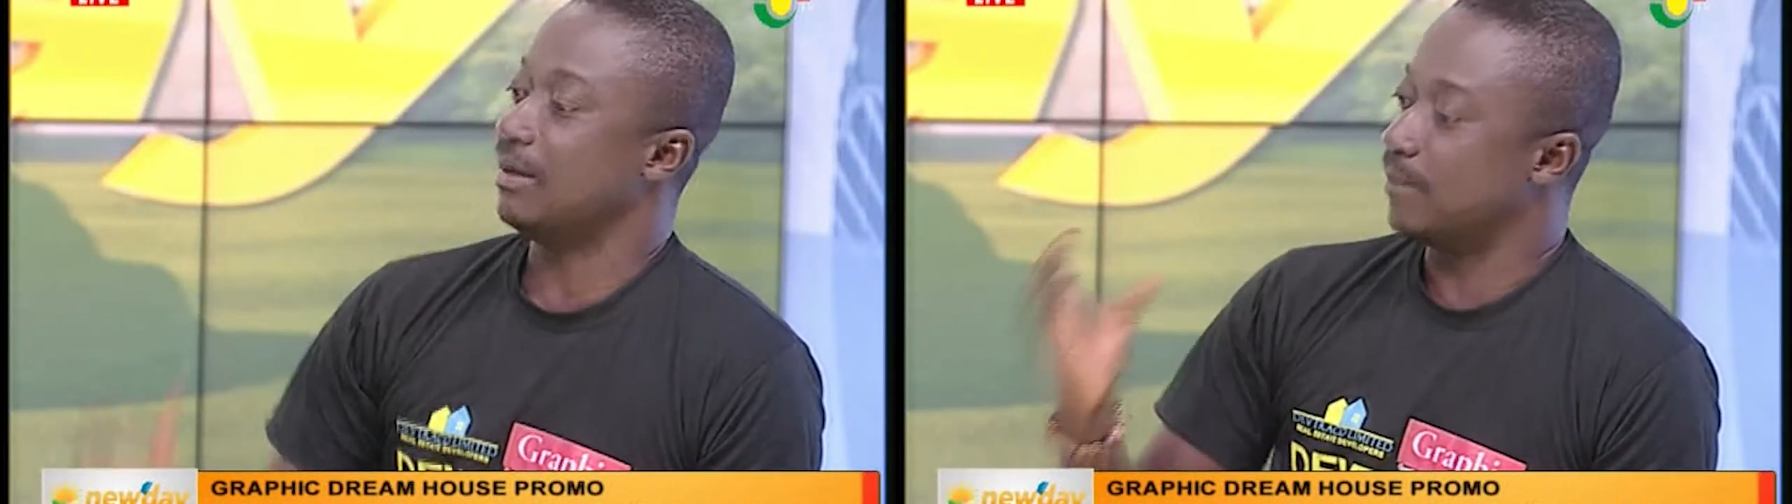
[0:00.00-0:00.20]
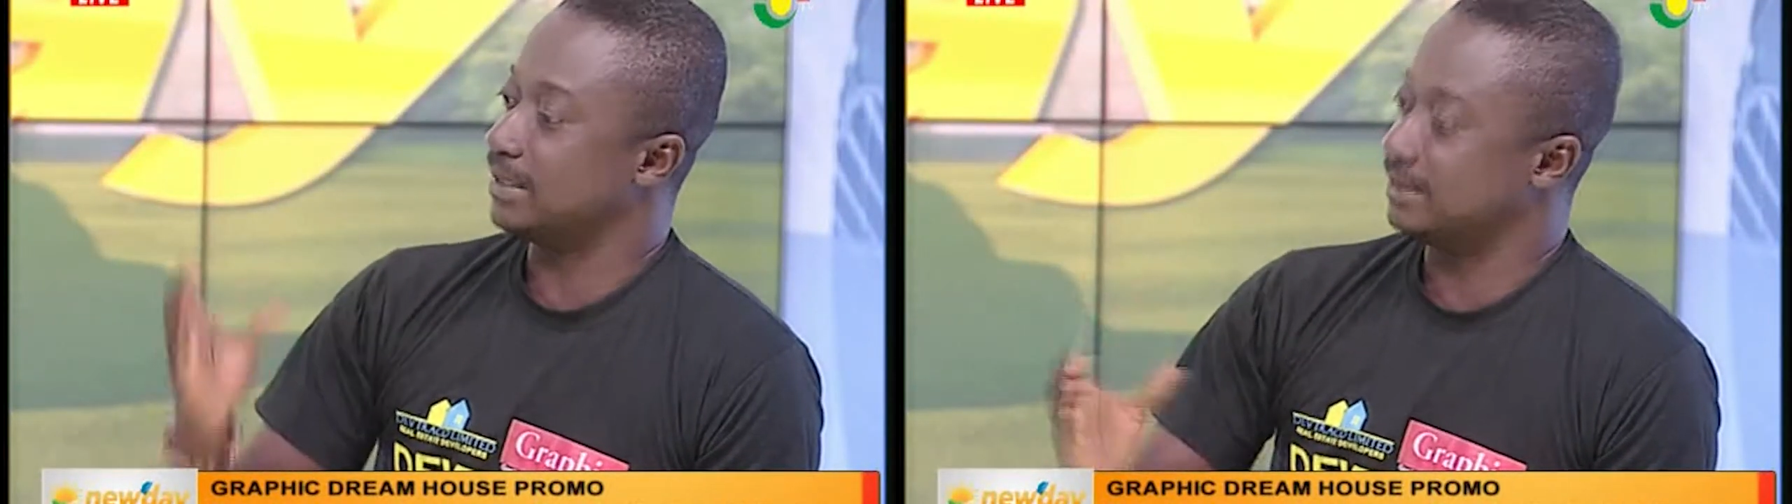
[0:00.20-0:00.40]

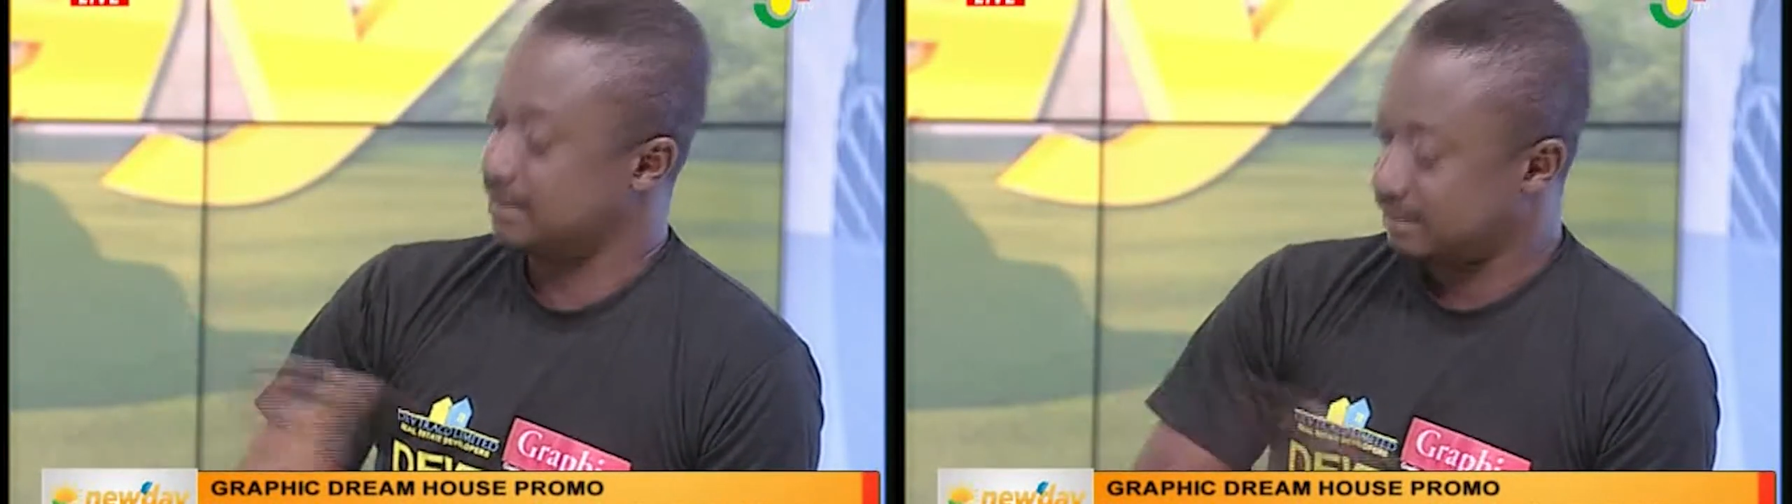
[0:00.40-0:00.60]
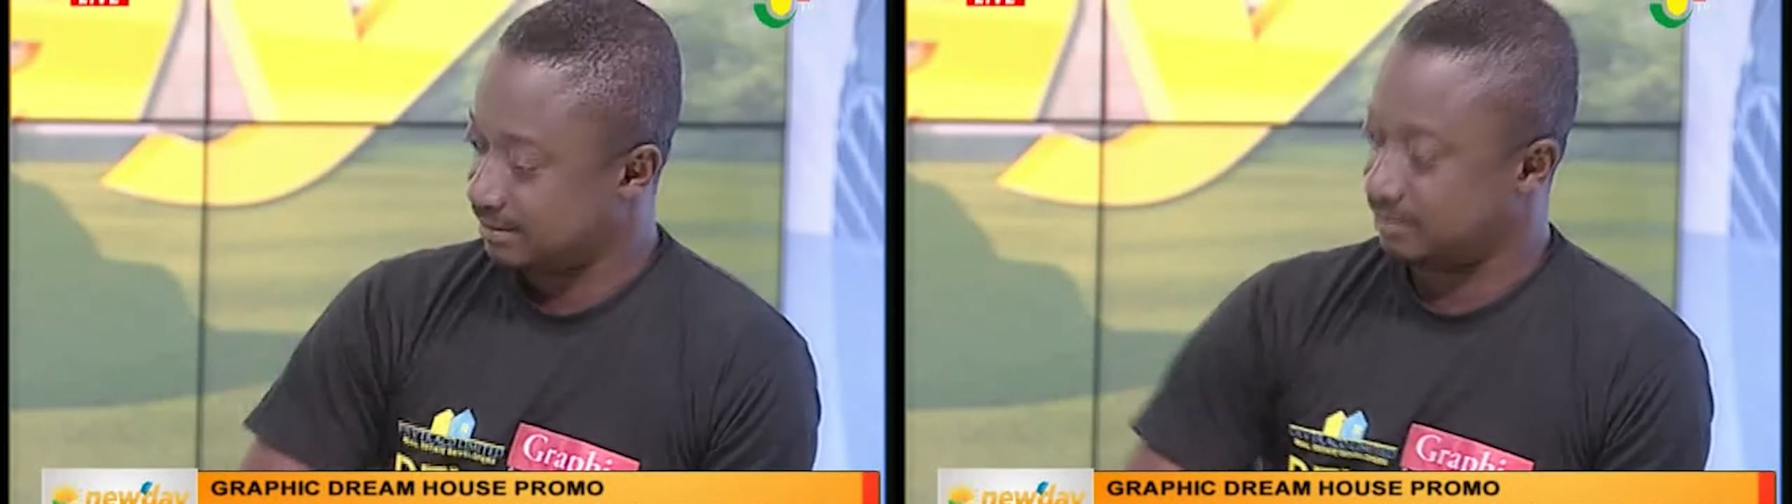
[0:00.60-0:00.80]
But
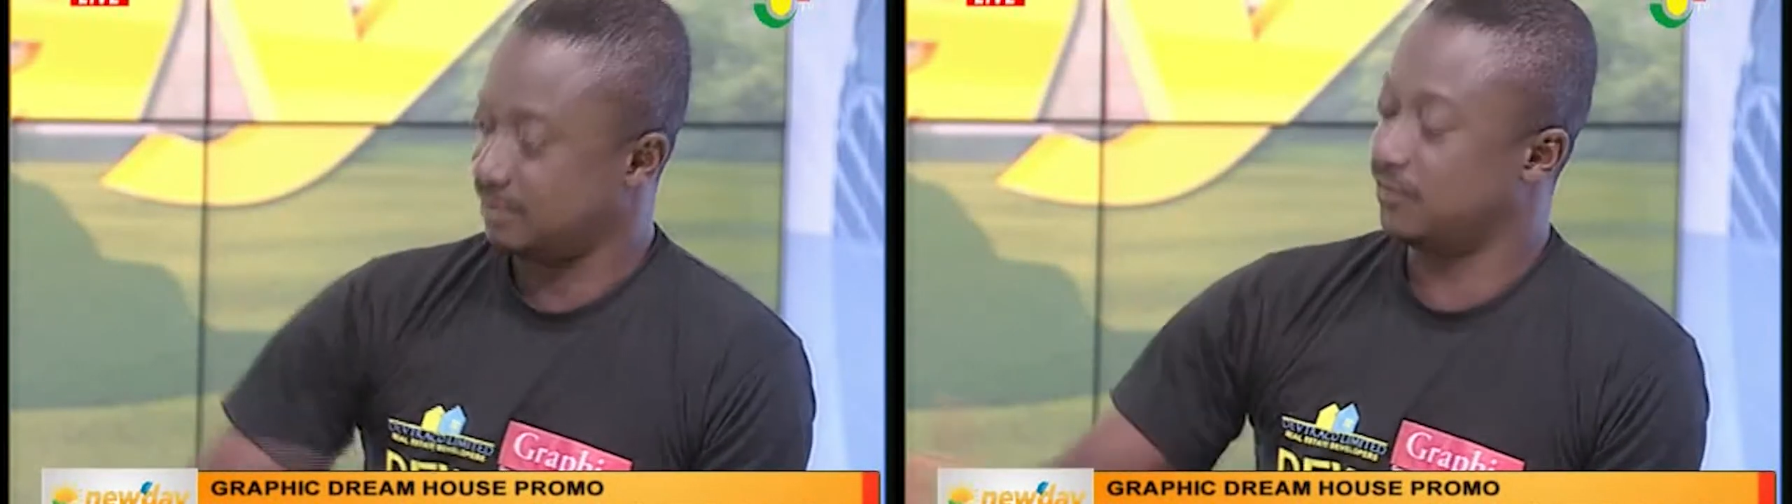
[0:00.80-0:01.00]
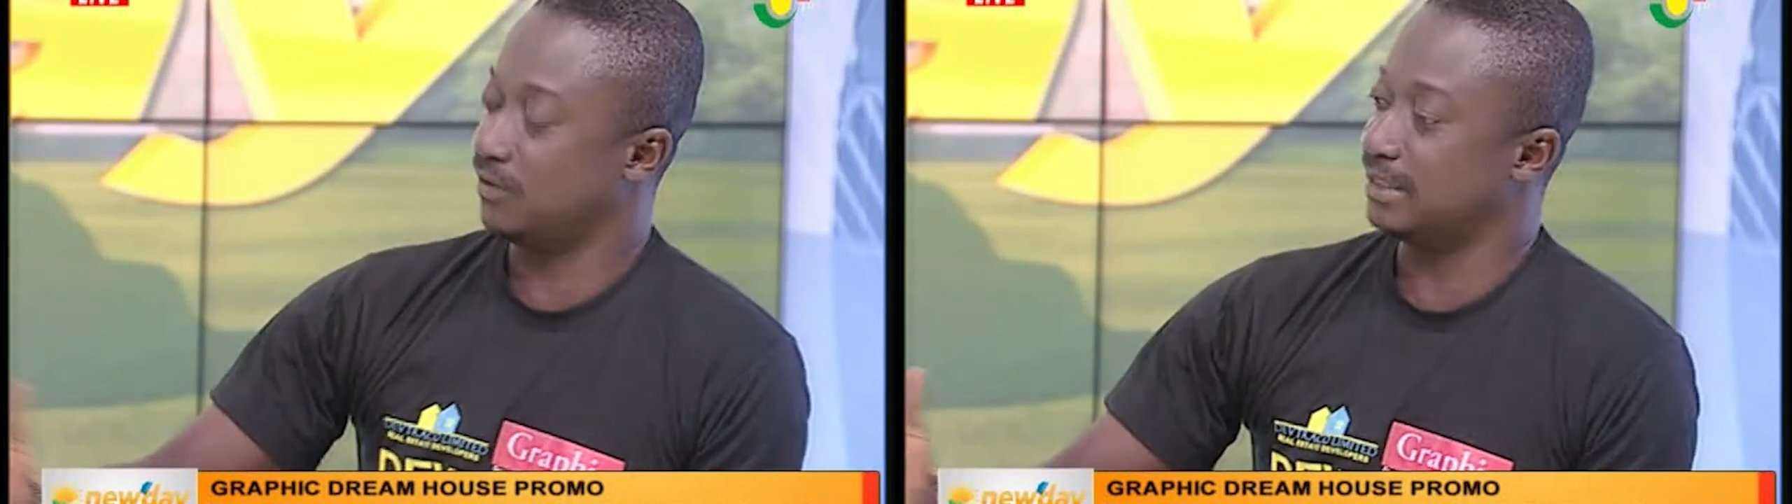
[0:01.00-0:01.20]

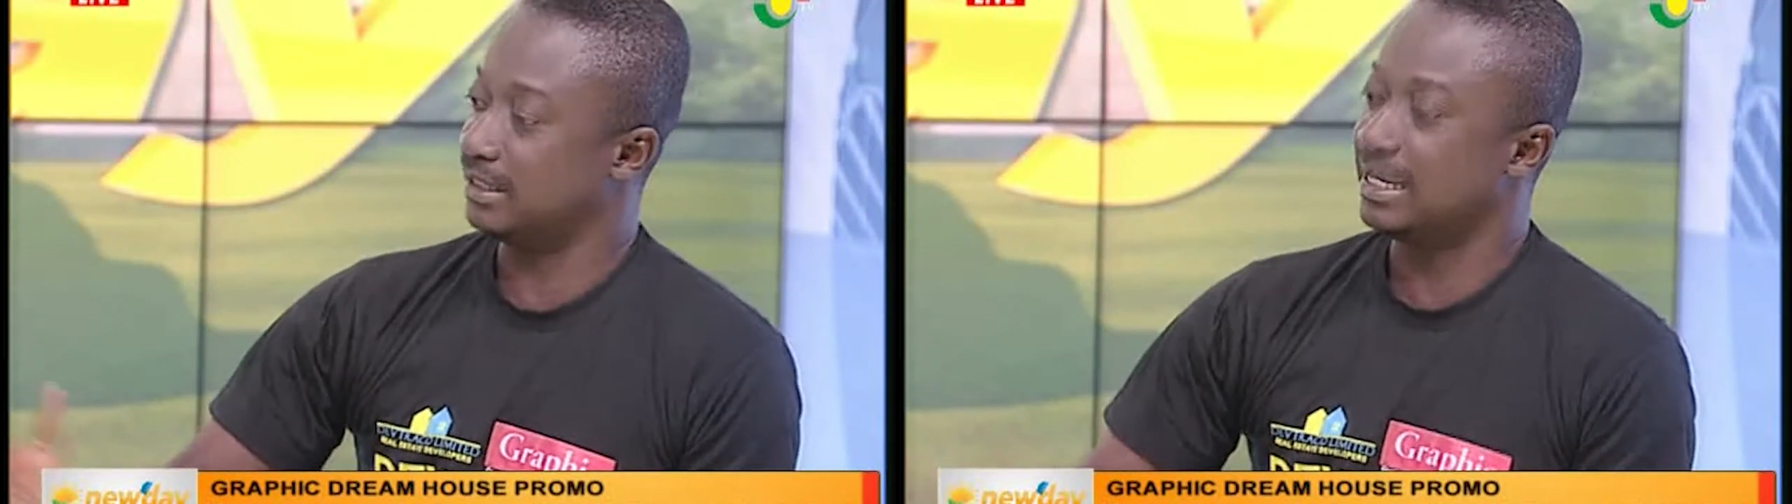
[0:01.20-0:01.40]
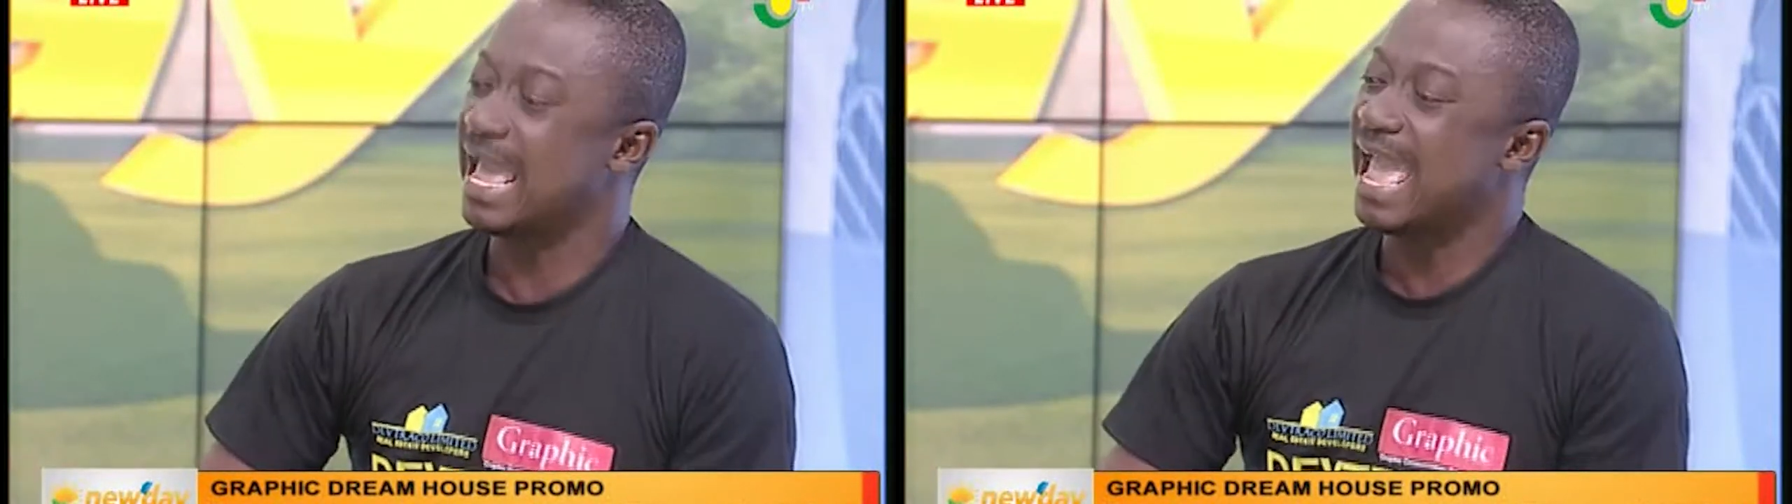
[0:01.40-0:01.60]
before then,